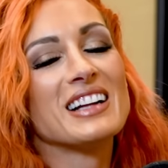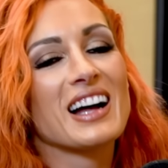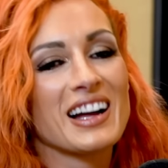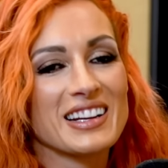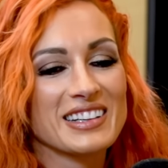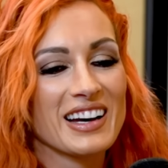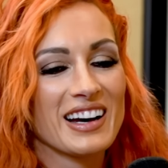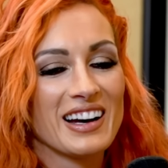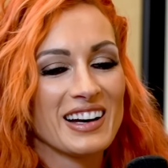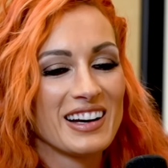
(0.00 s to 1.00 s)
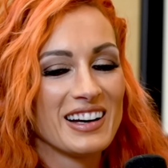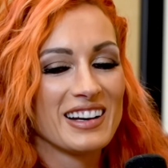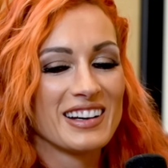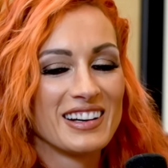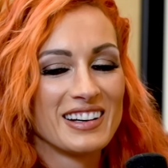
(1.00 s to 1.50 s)
and uh
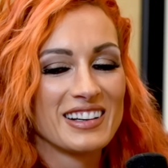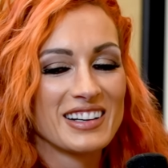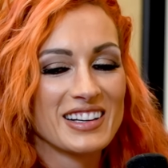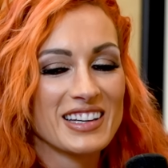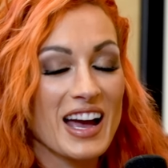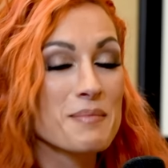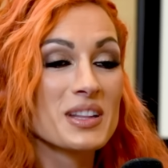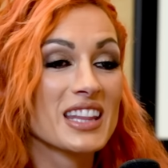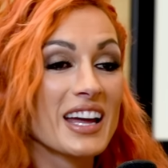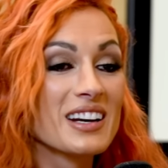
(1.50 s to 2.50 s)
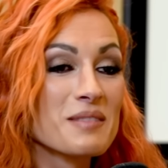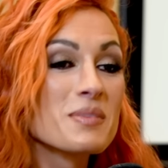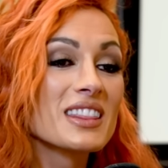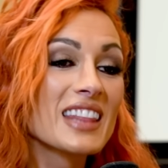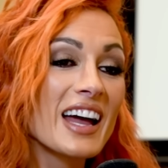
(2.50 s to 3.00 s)
yeah. But then,
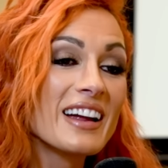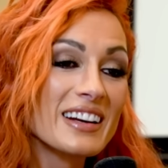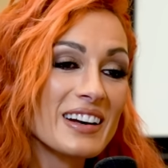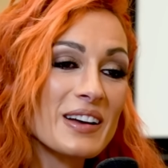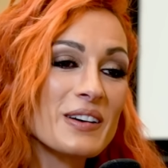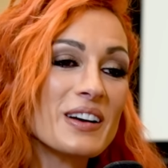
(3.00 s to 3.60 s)
but then,